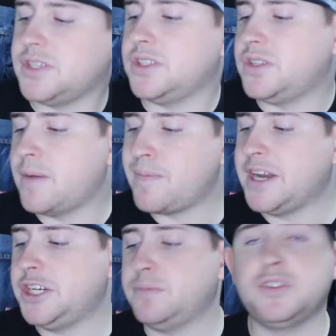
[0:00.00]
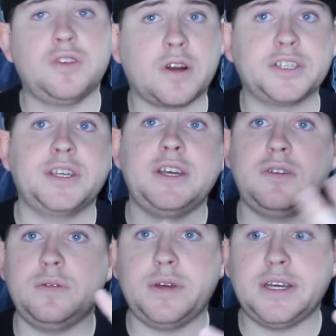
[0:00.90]
This is done by Chip Zdarsky,
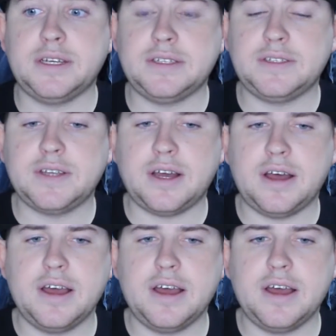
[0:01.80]
who is,